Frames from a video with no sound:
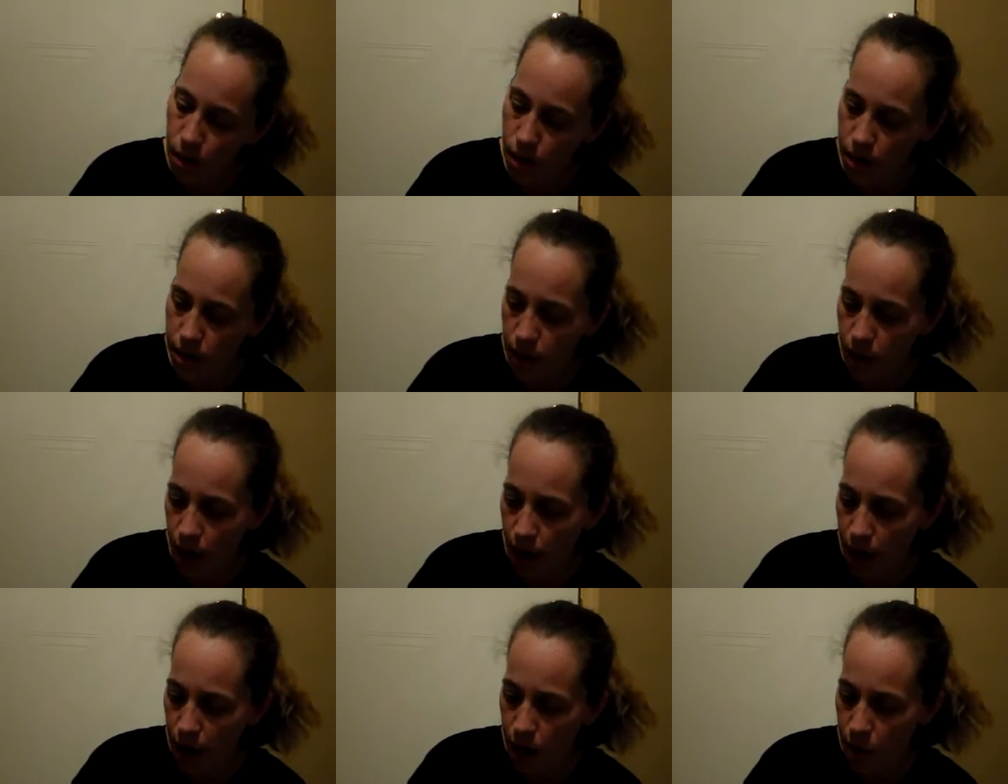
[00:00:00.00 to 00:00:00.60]
So
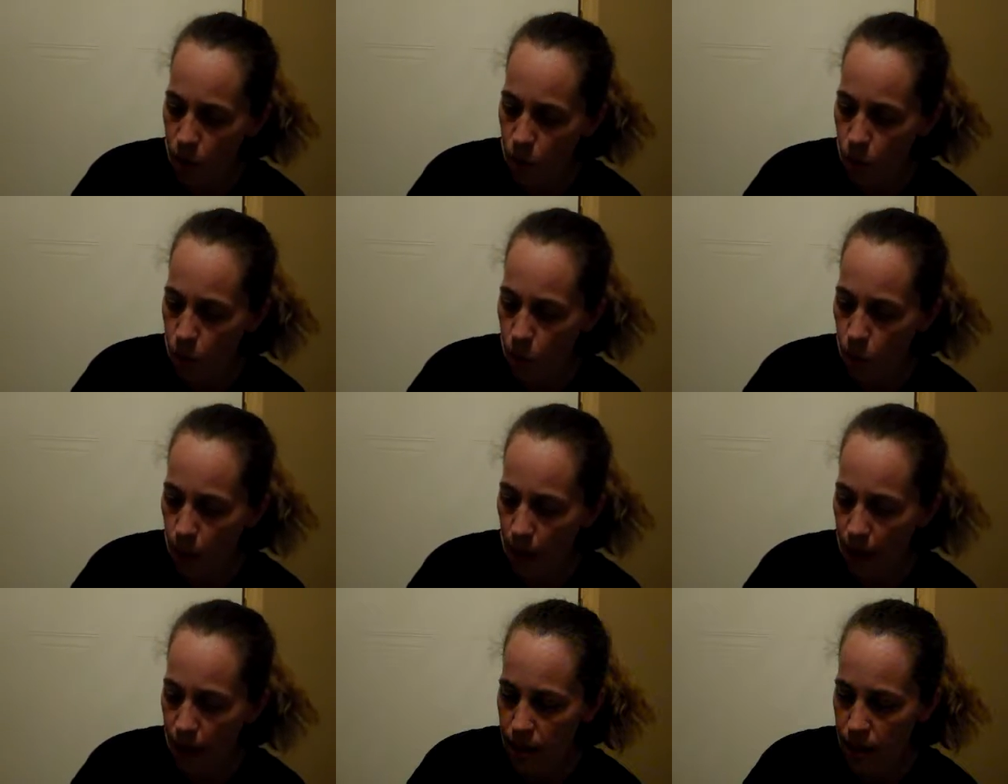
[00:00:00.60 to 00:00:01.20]
it's got a
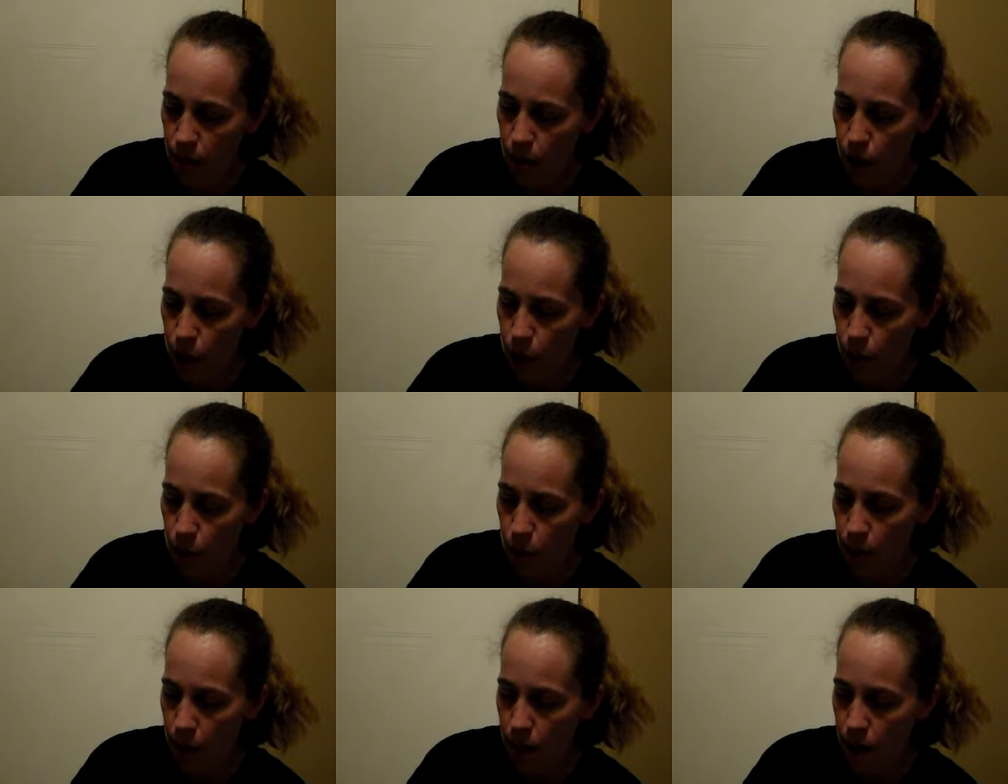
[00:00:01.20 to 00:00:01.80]
Cool Wave, a
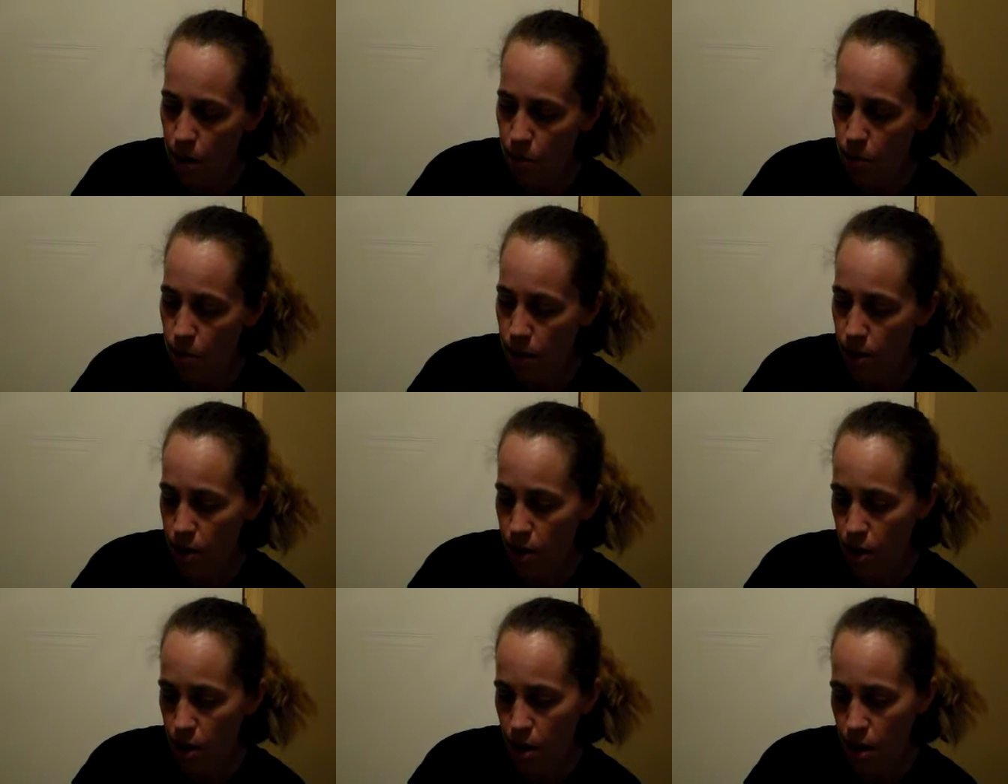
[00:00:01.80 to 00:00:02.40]
low
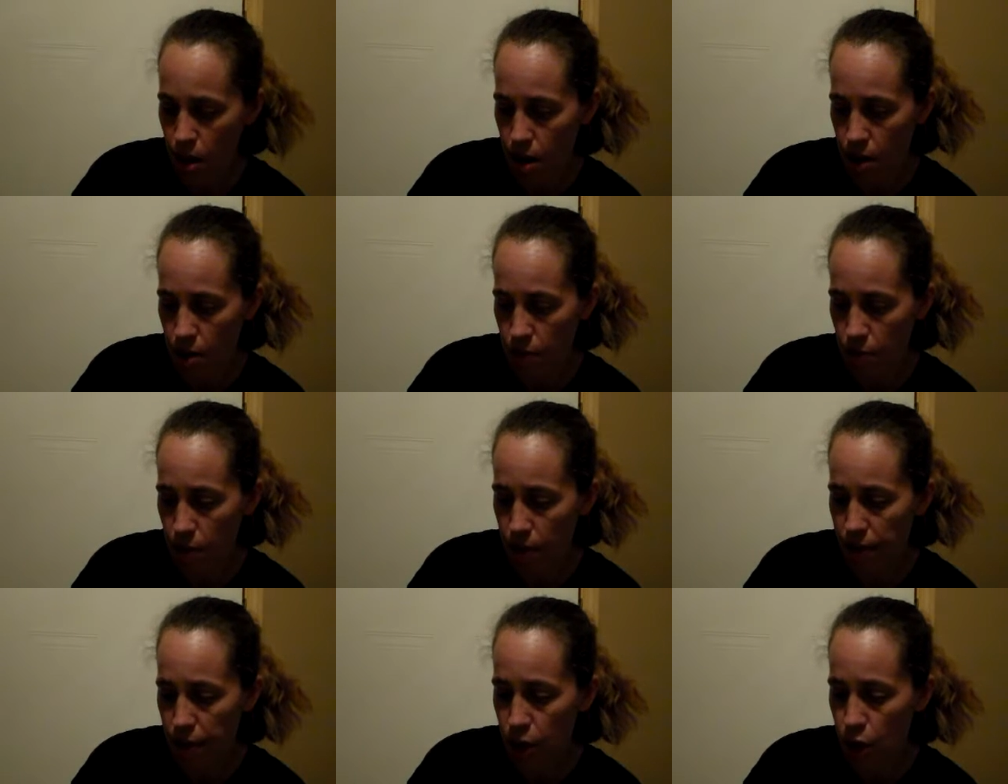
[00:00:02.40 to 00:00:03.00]
heat
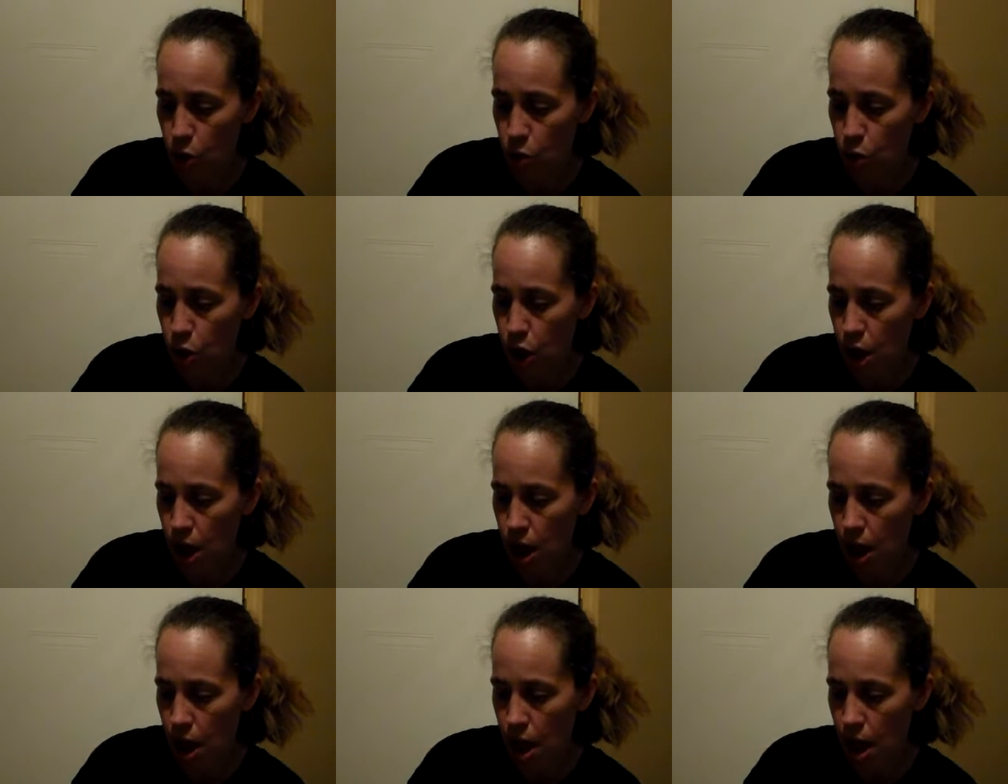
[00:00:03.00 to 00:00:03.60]
uh,
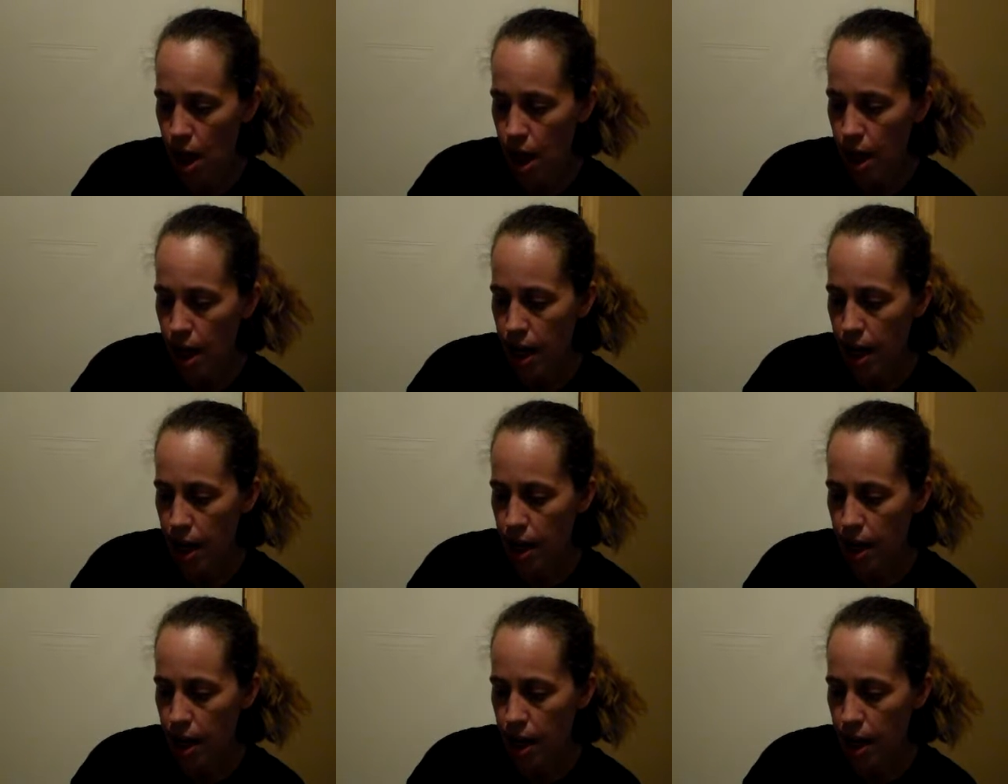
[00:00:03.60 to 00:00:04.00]
revolution.